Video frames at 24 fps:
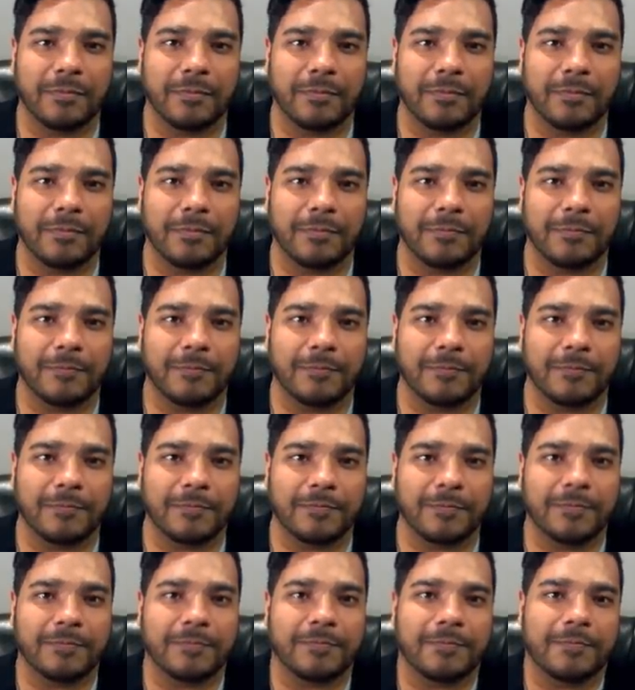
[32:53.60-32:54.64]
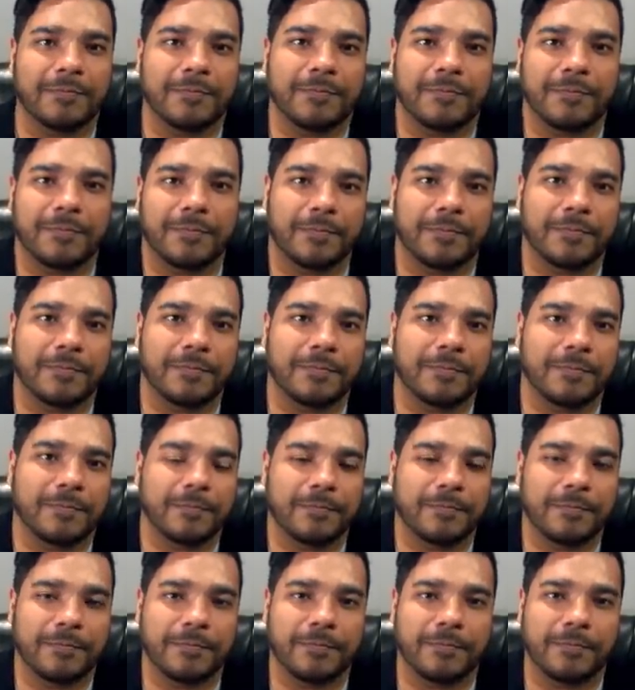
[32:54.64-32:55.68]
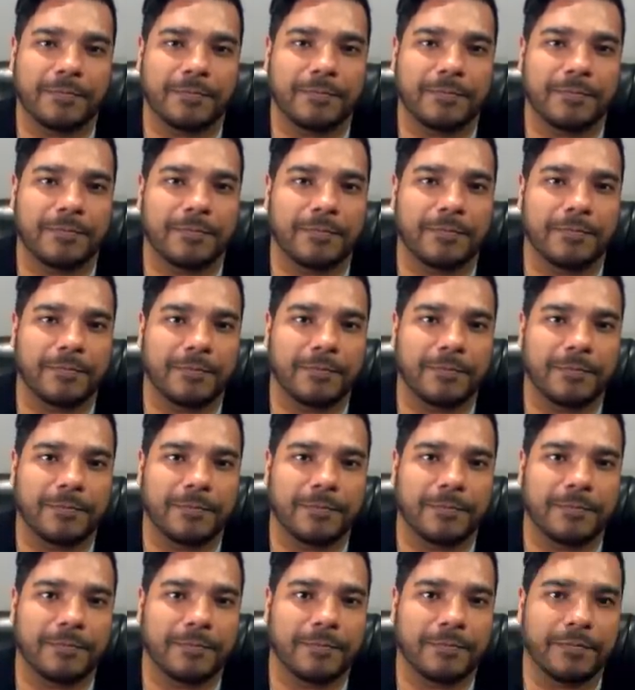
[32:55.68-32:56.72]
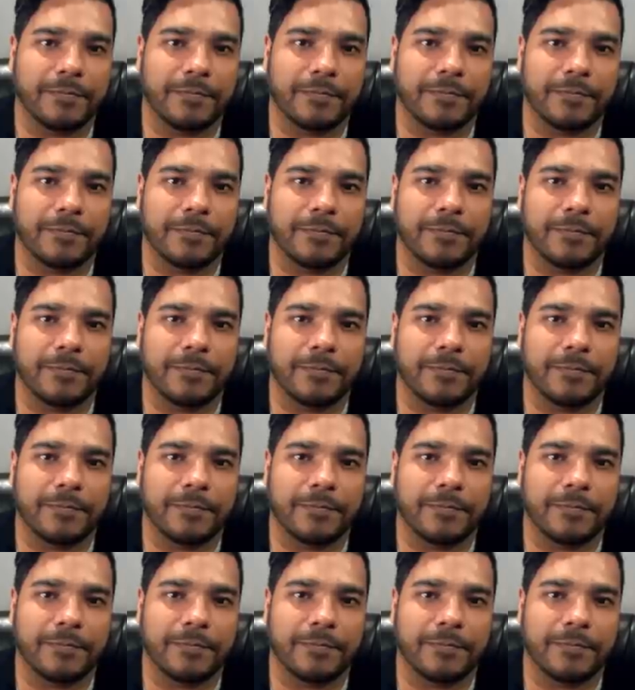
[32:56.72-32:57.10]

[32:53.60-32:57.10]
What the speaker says: The person shown says nothing.